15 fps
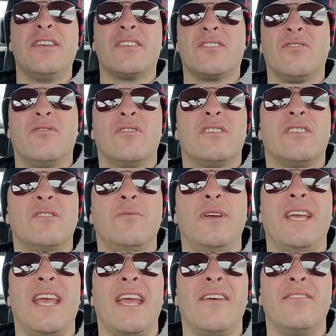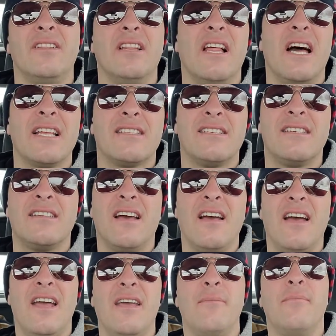This is a horse that we gave lots of
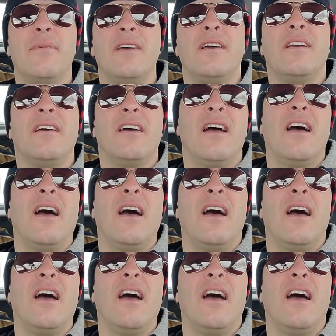time.